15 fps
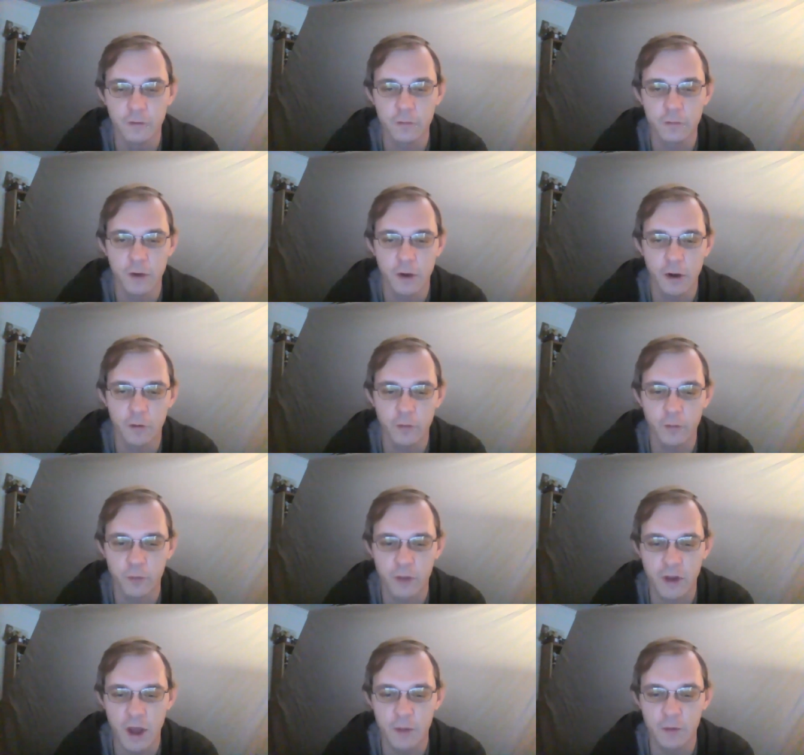you know,
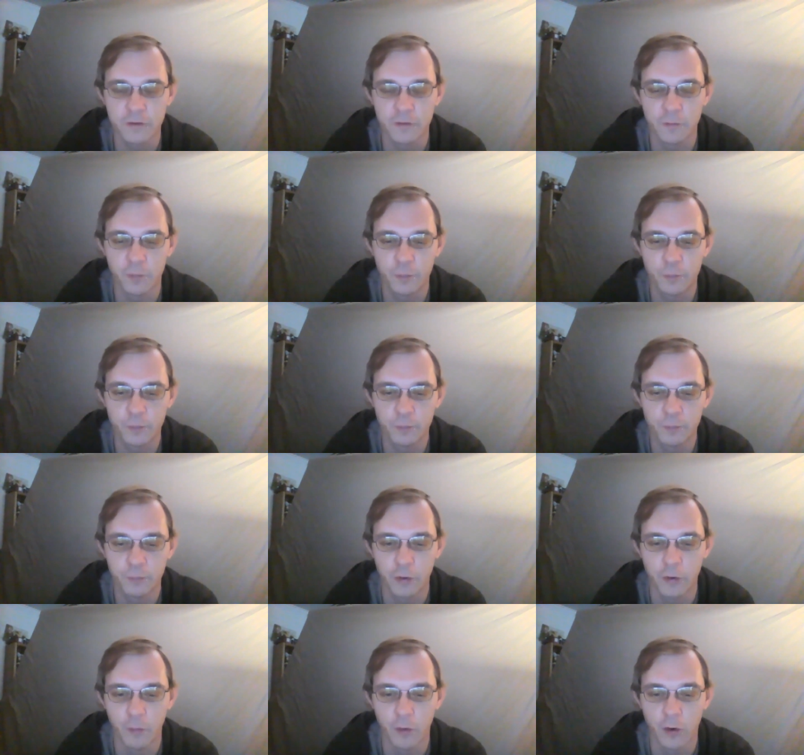be able to
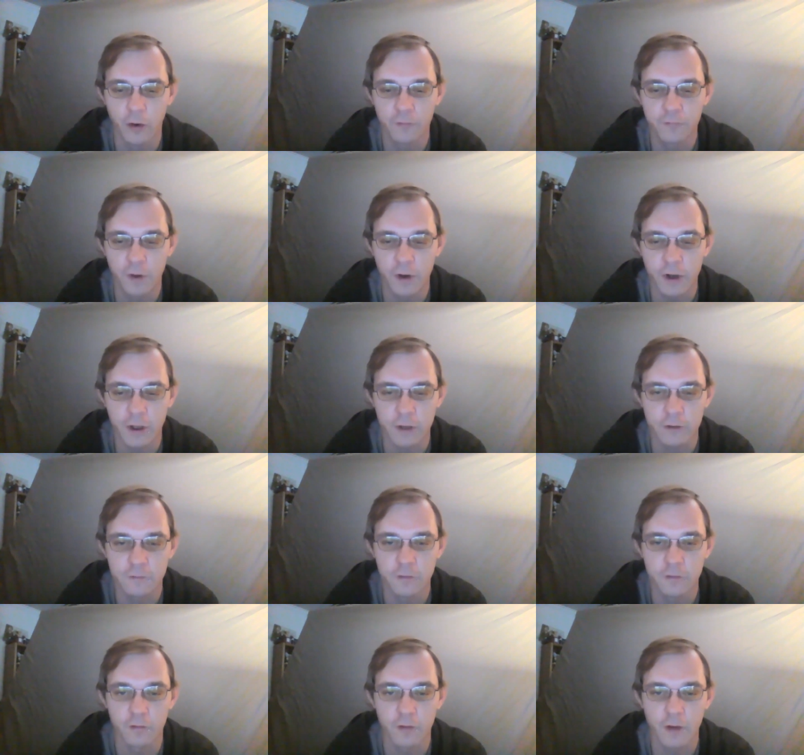put more funding
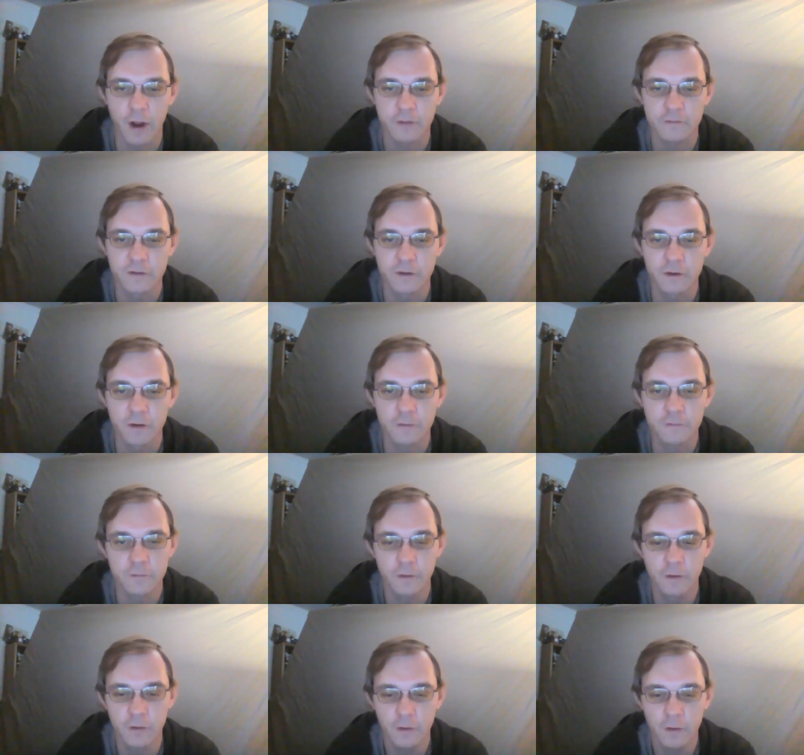into the rec centers.
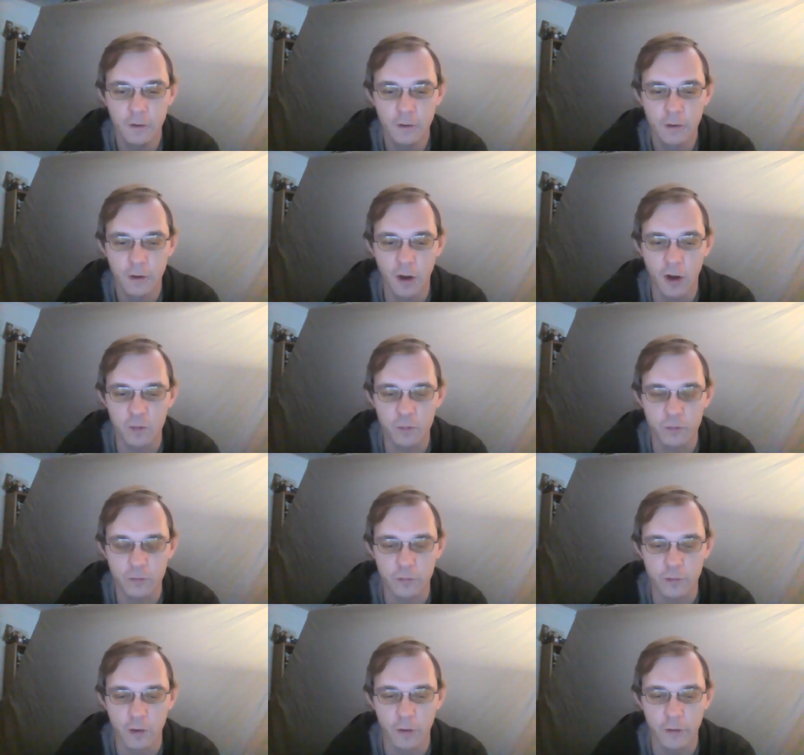
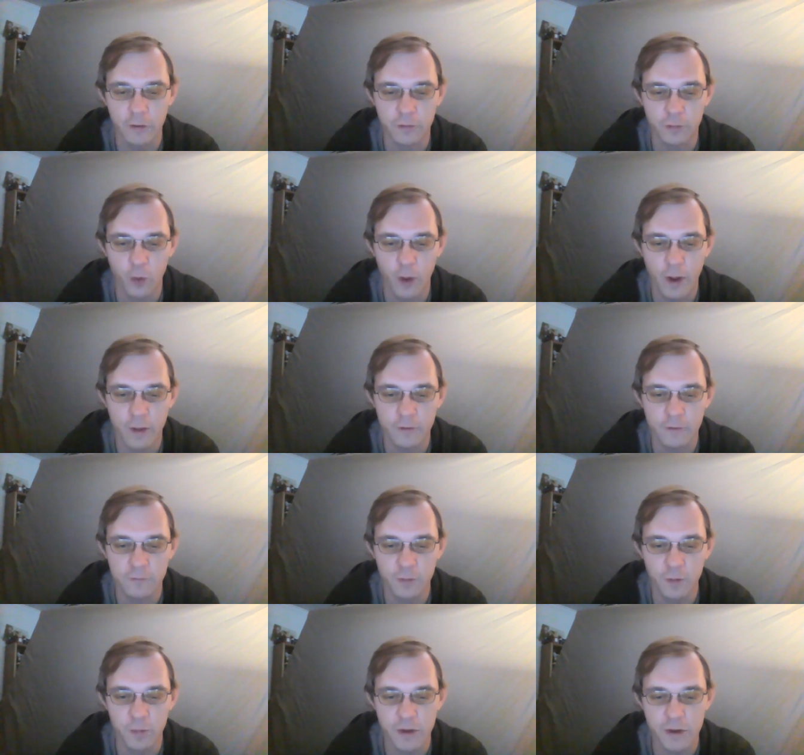The only way
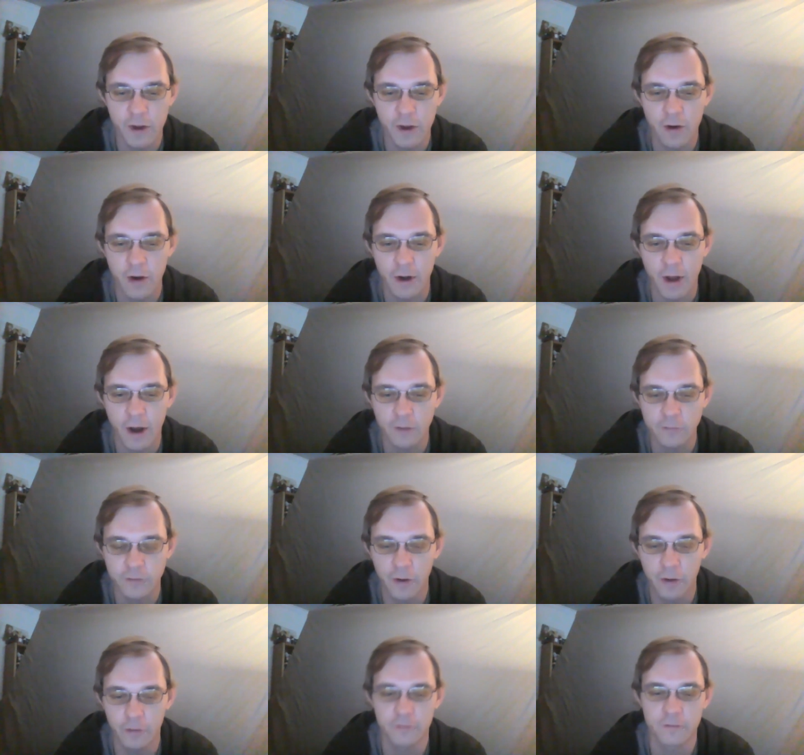this would be carried out,
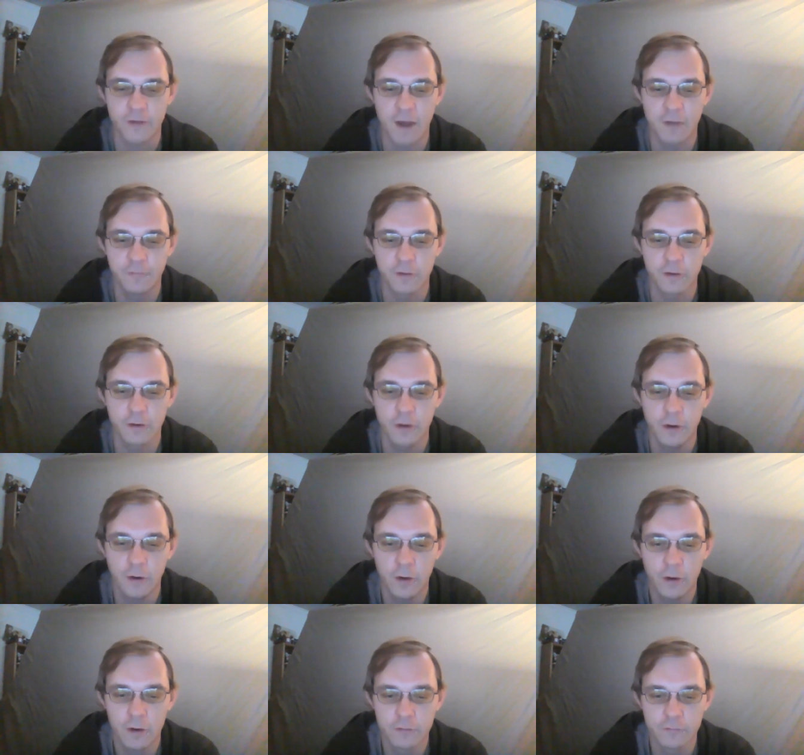though, is after
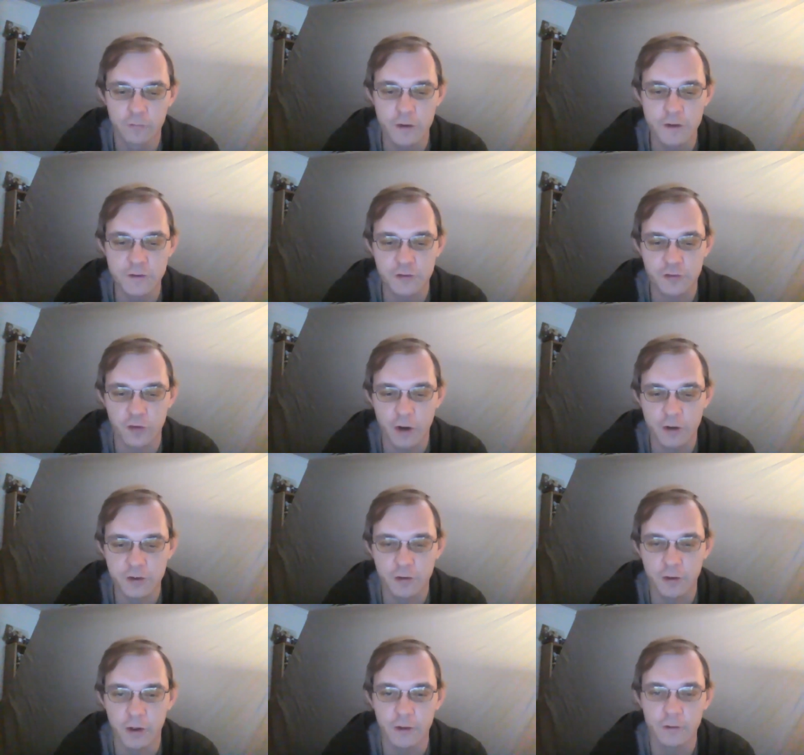
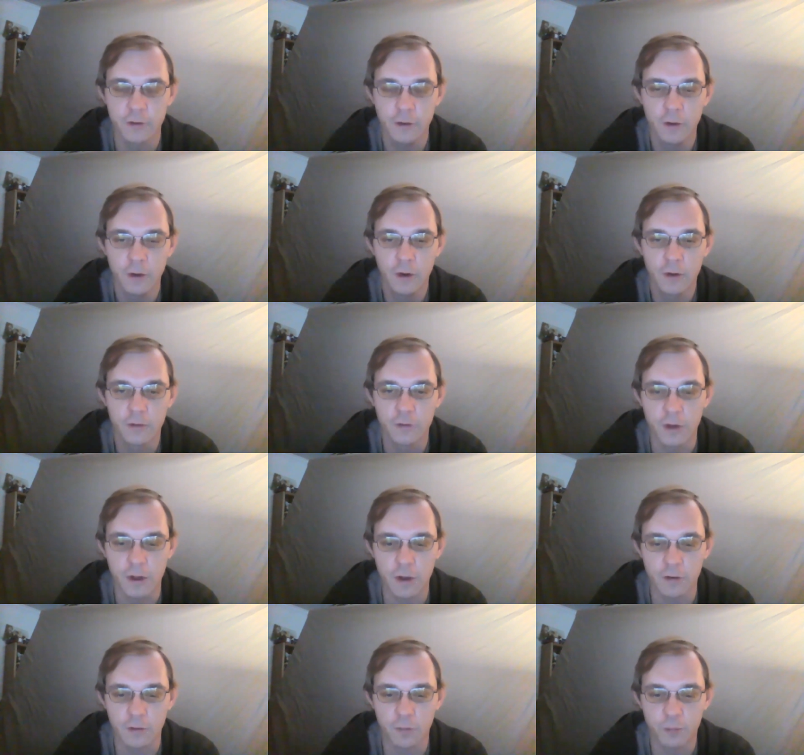restructuring
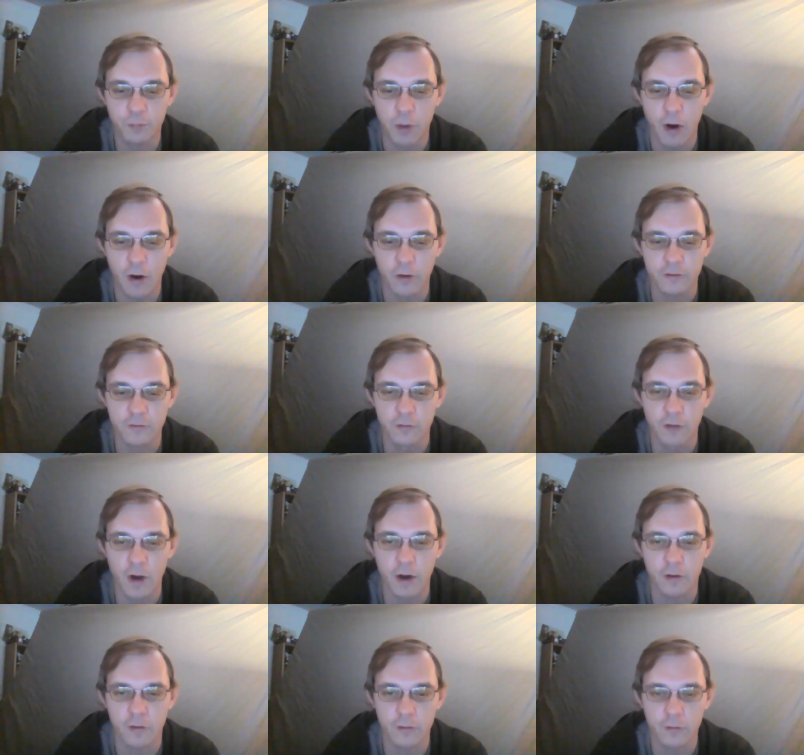the Parks and
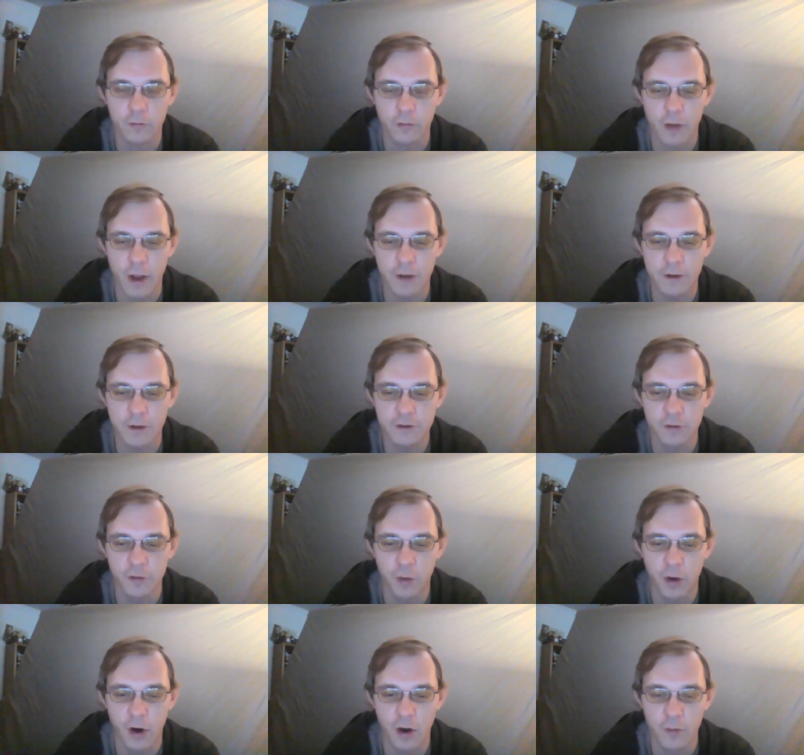Recreation
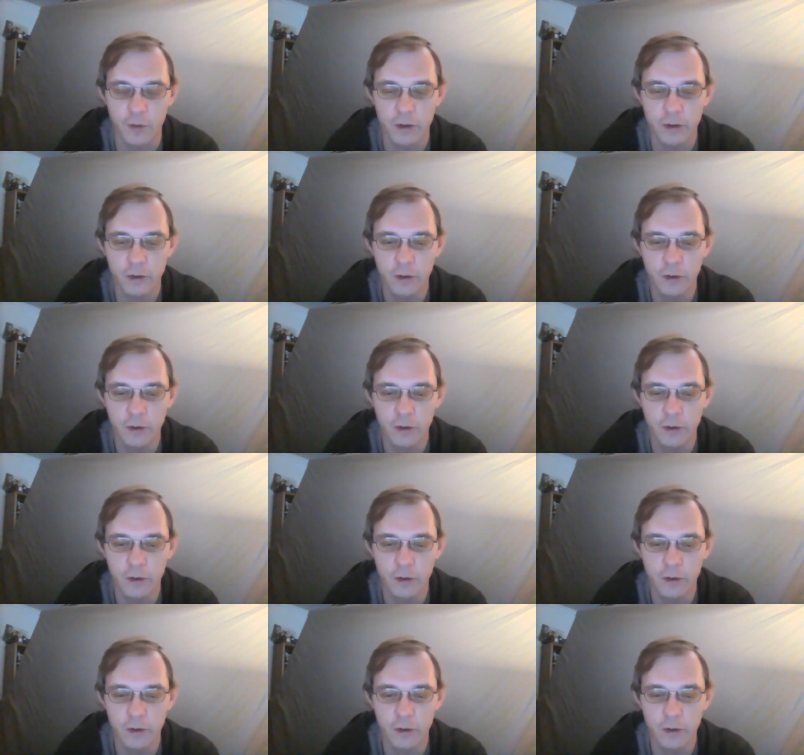Department